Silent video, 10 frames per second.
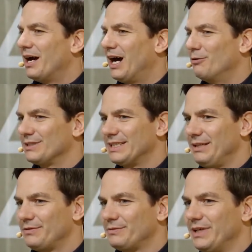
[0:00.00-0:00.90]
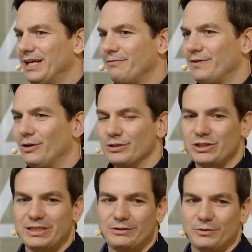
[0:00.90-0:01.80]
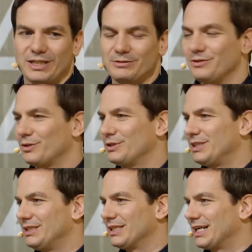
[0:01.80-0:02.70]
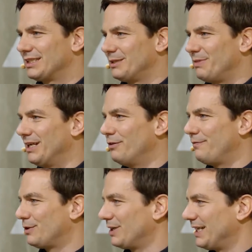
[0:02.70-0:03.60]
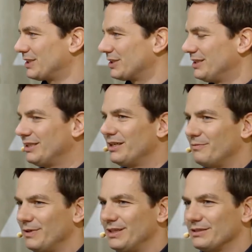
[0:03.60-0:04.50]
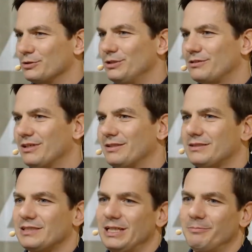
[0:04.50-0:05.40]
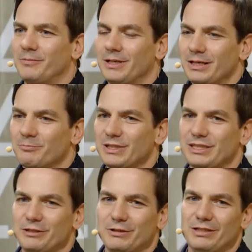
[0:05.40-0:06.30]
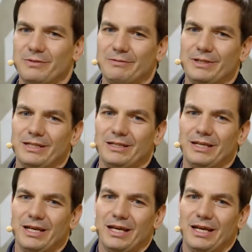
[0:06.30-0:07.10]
Ourselves, we have launched in 2013 the Karte by Laufen collection with this ultra slim material where we